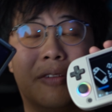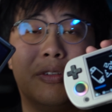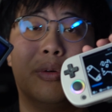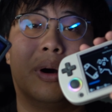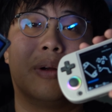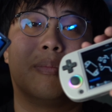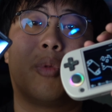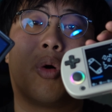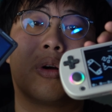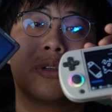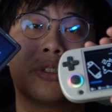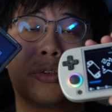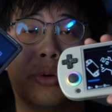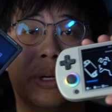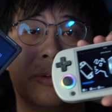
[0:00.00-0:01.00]
if you want more
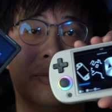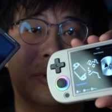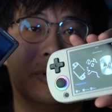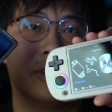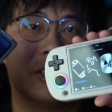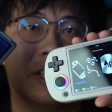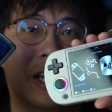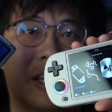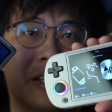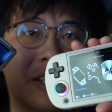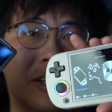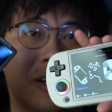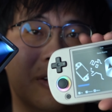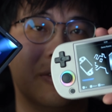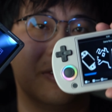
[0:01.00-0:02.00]
screen real estate,
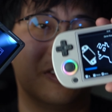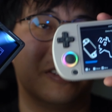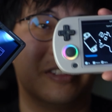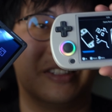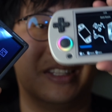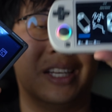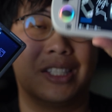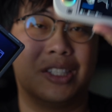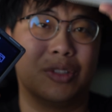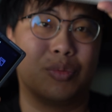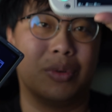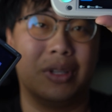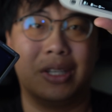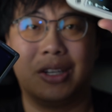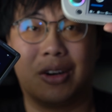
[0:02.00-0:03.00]
this is
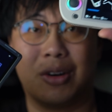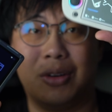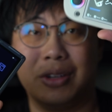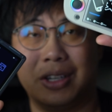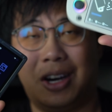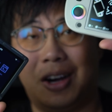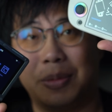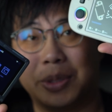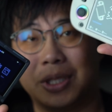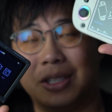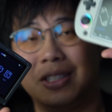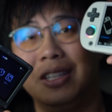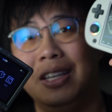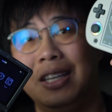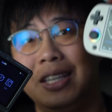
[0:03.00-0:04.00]
really your only
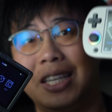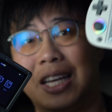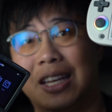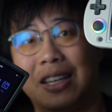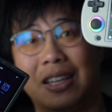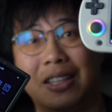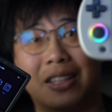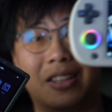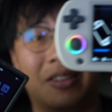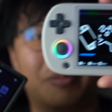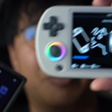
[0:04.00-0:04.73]
option. You get the